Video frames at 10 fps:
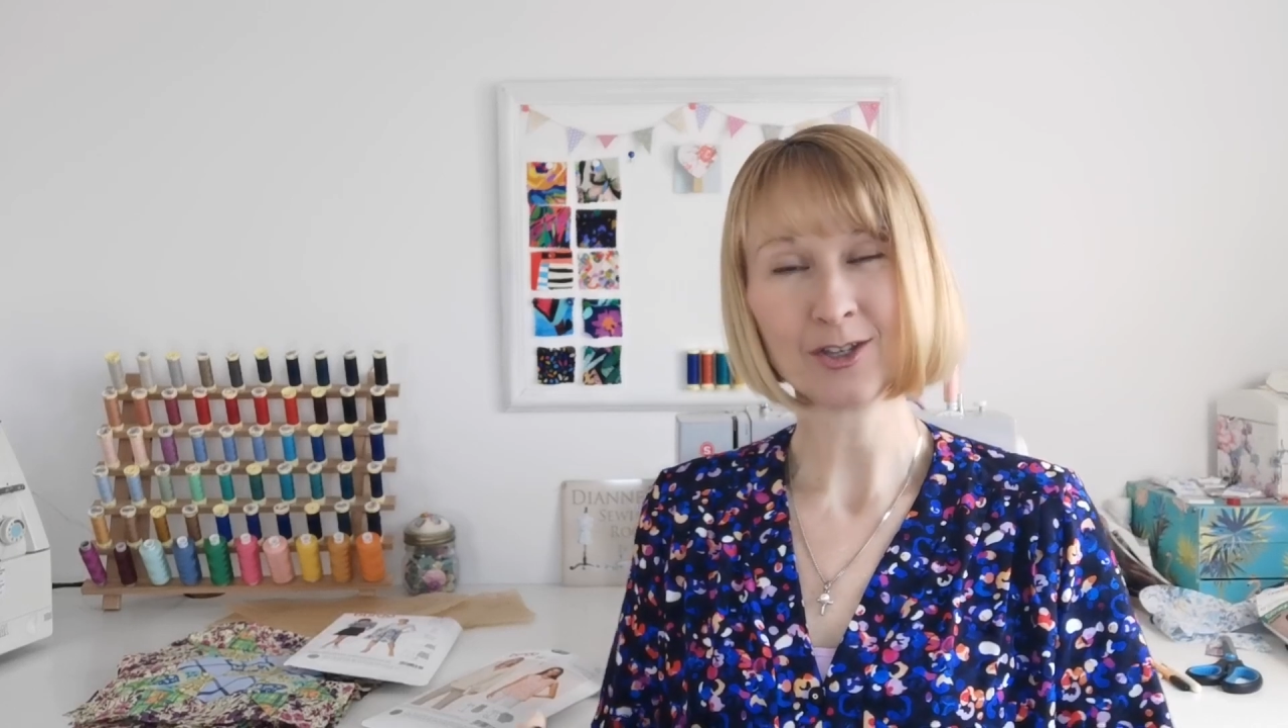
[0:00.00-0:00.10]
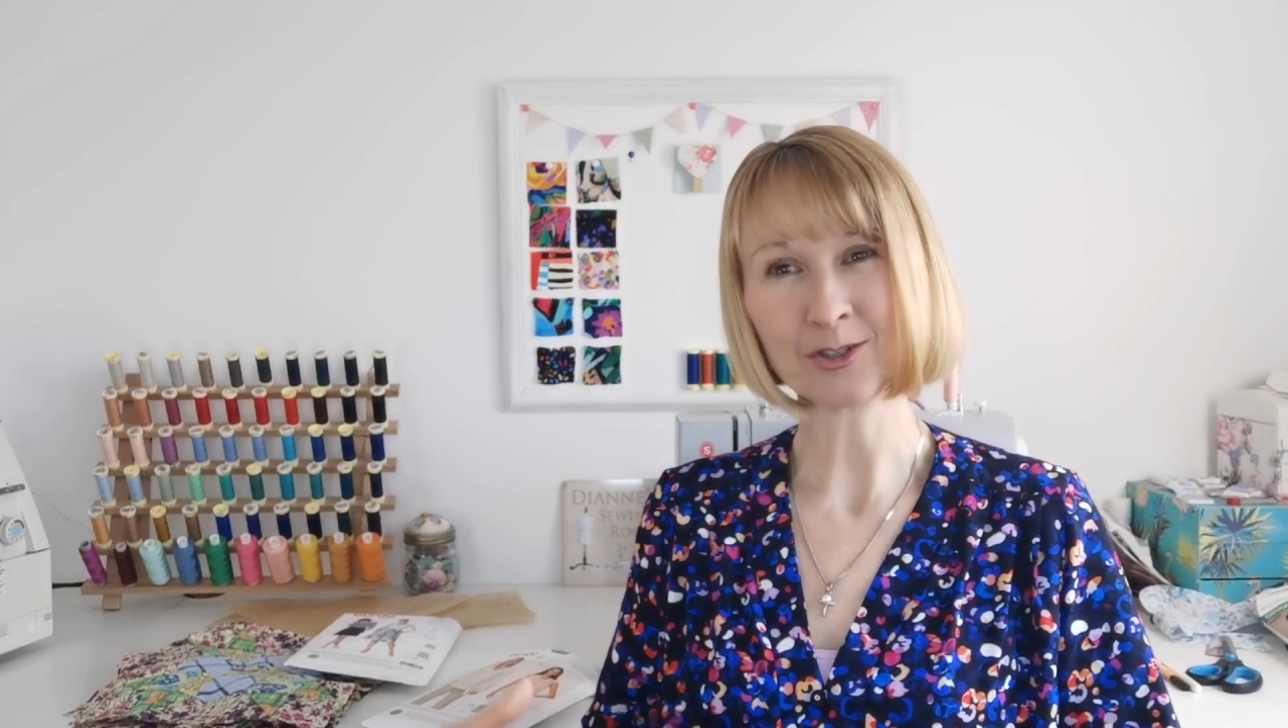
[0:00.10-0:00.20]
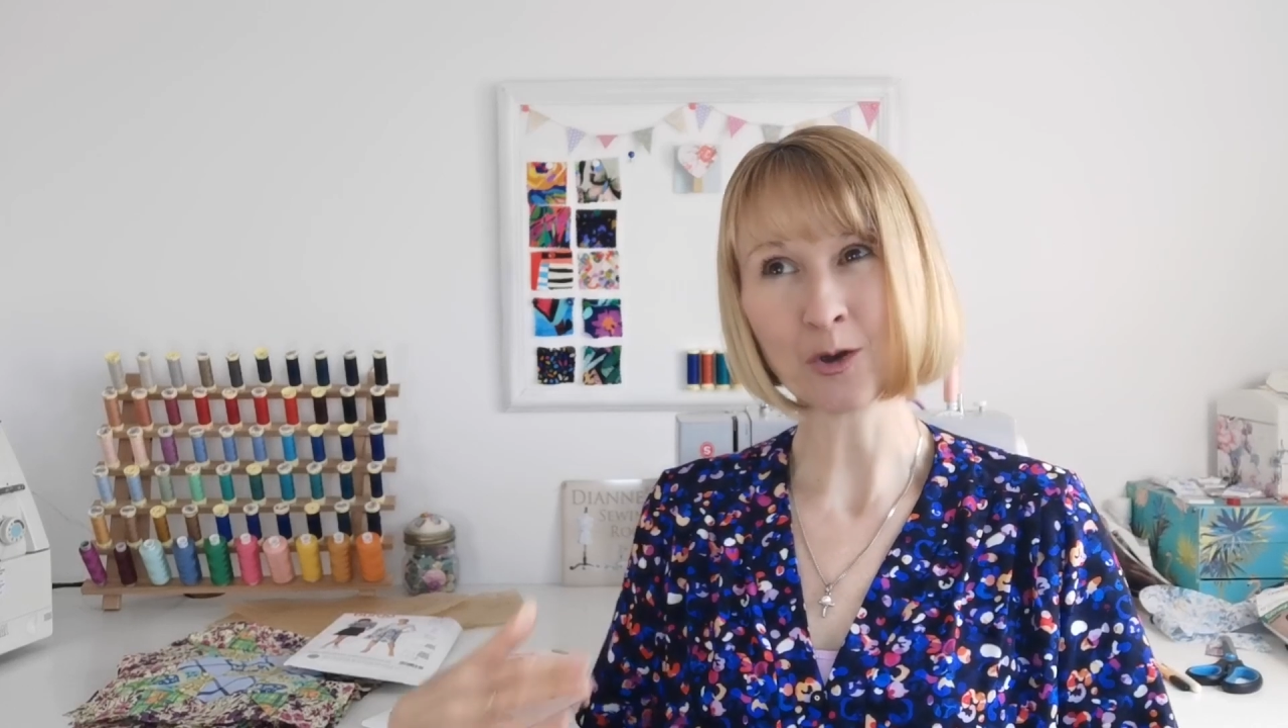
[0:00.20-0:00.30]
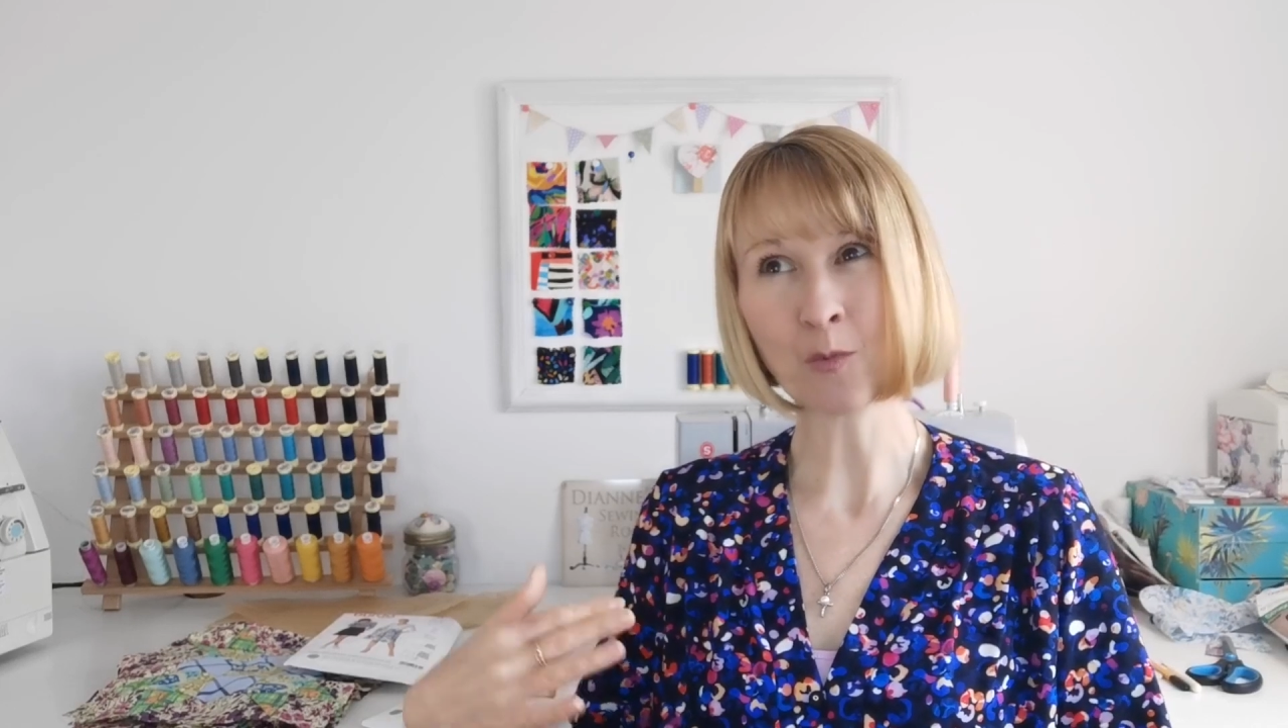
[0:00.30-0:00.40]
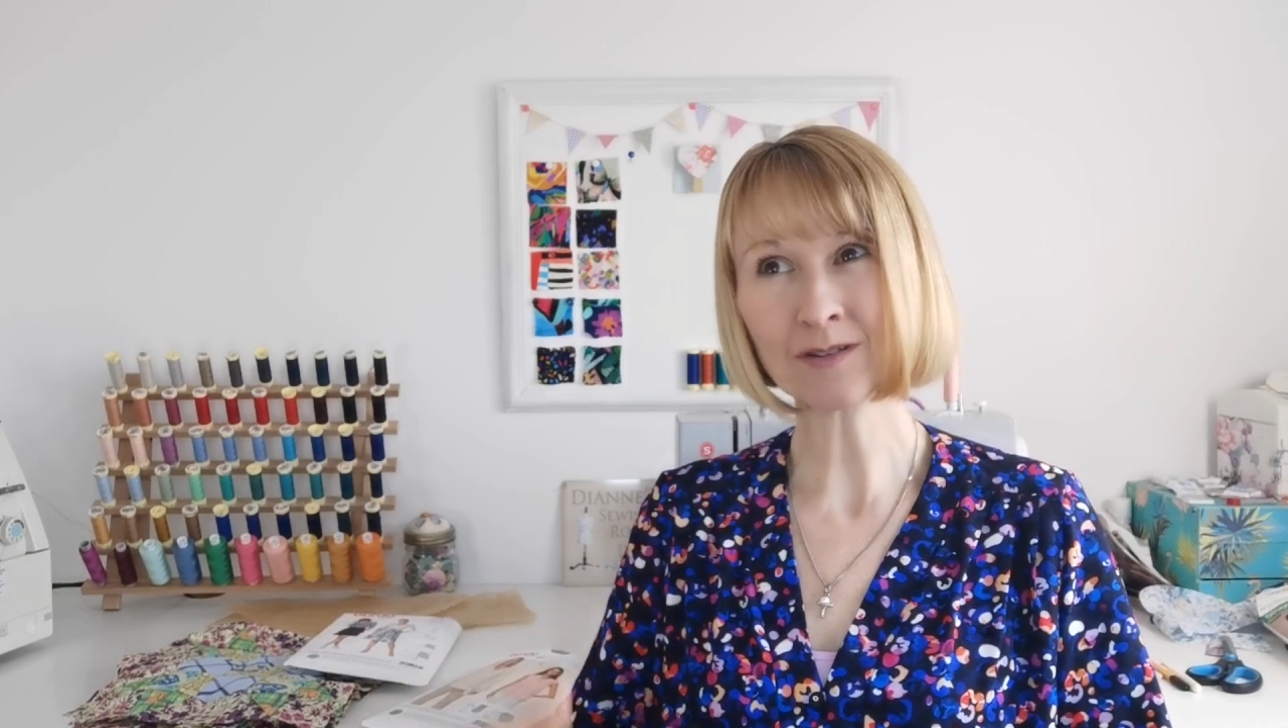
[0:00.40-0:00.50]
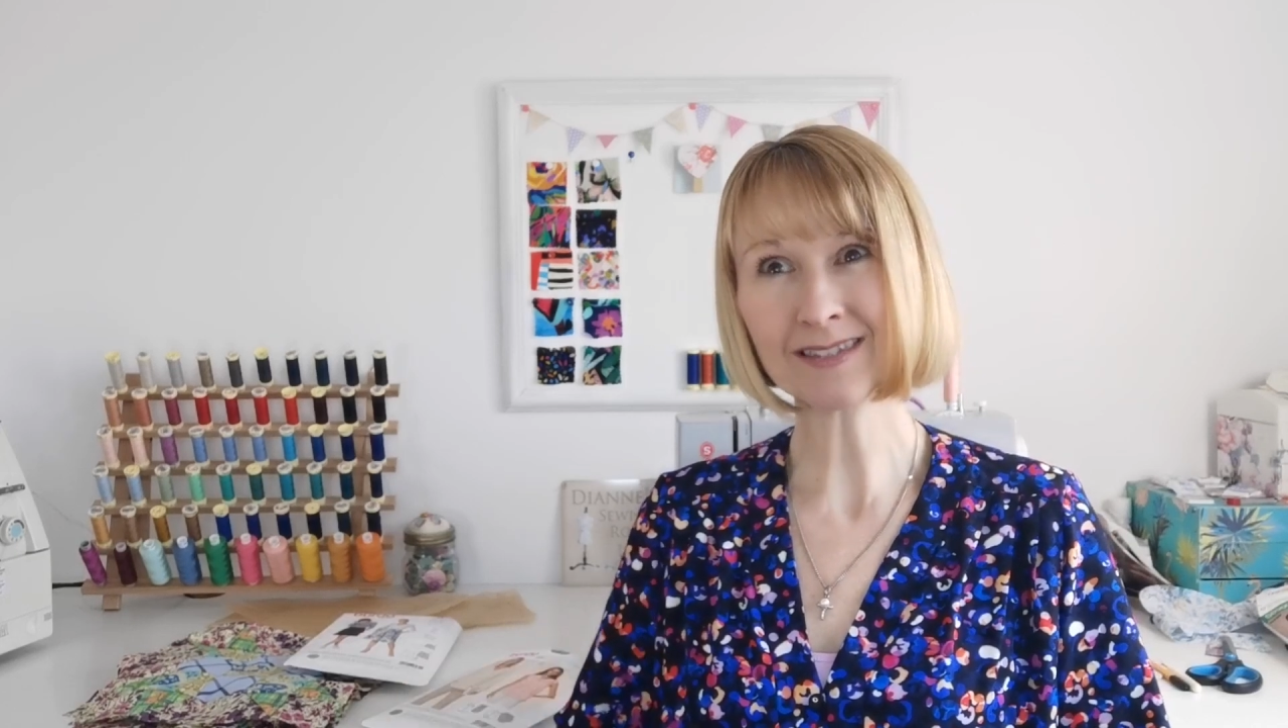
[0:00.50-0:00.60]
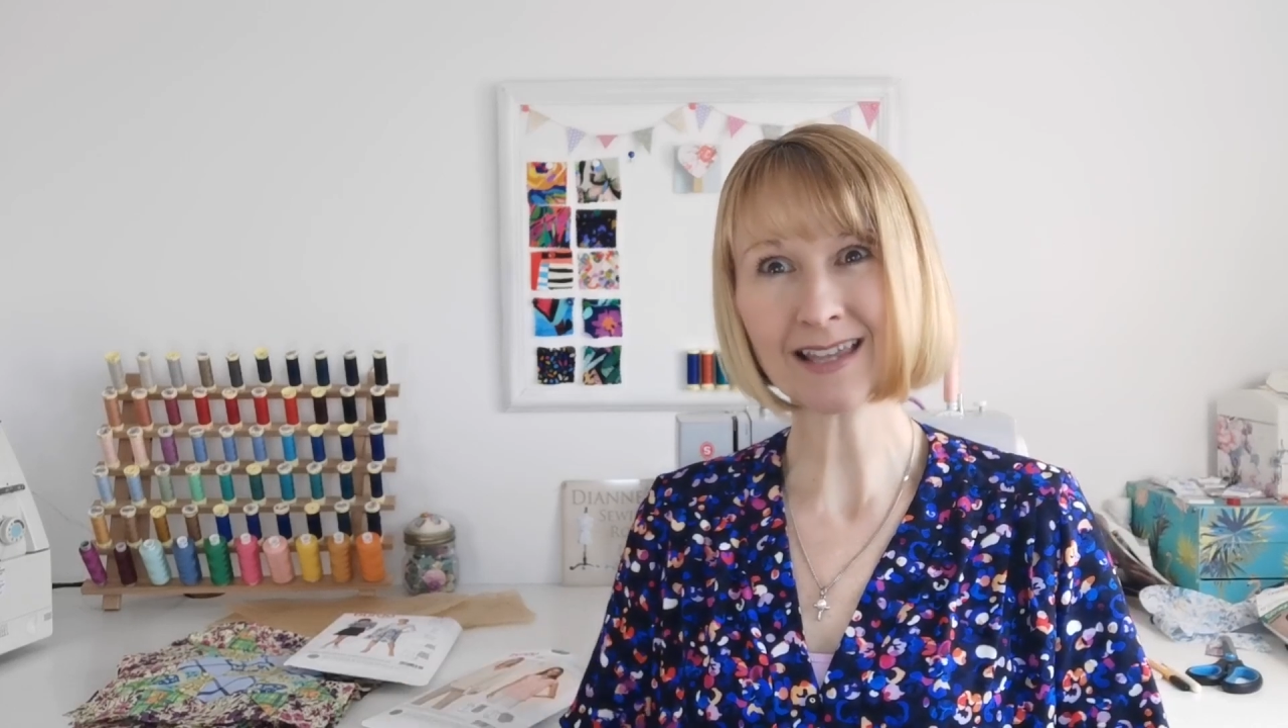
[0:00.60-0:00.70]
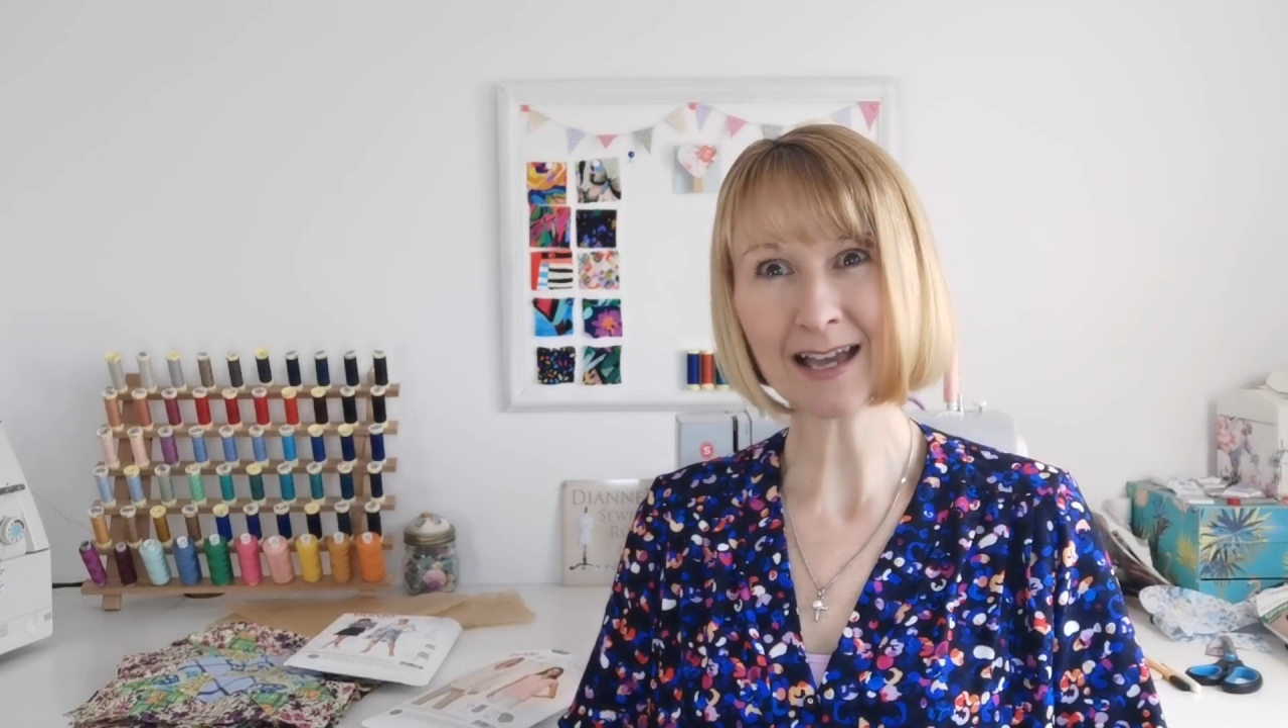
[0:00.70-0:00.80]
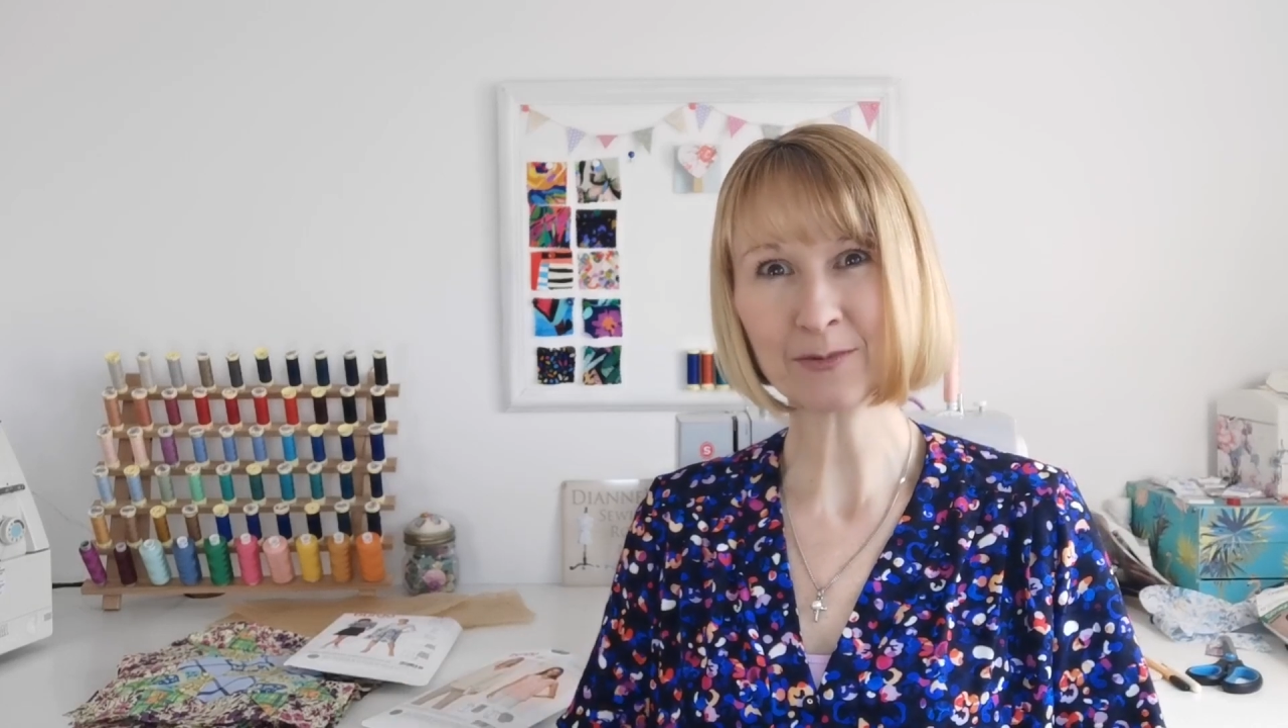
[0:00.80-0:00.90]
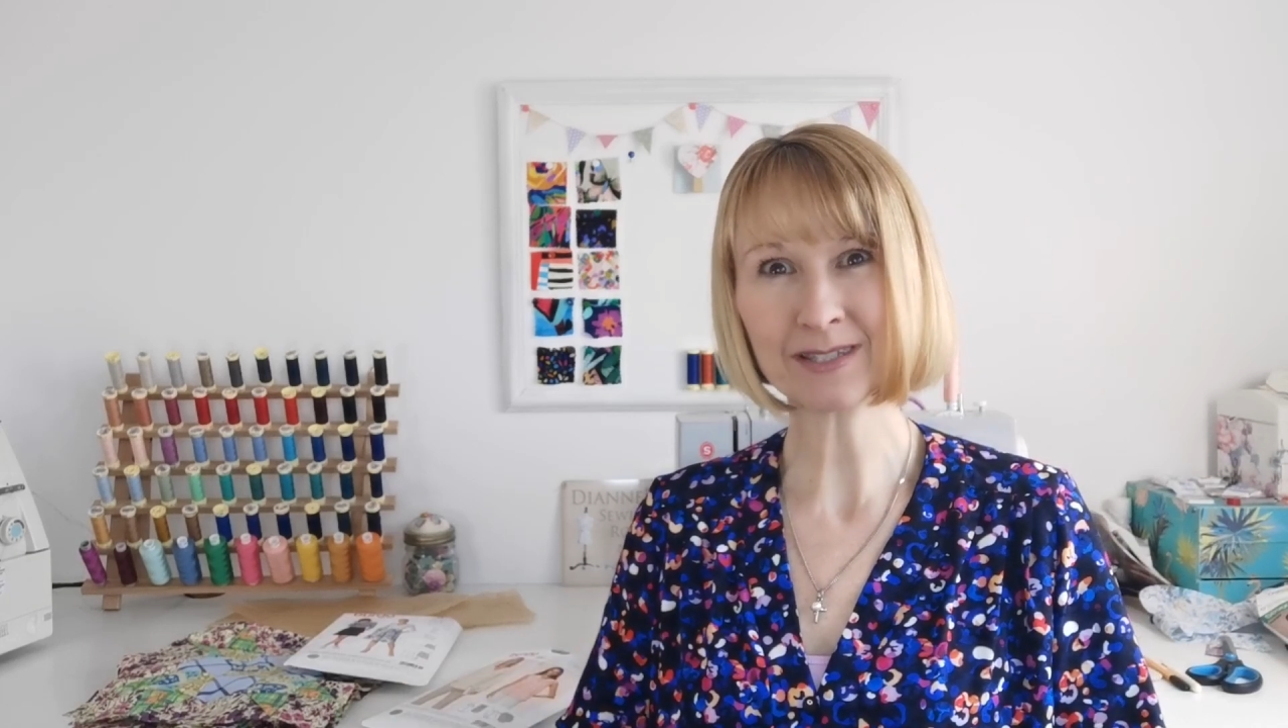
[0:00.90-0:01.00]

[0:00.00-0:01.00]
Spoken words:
So one side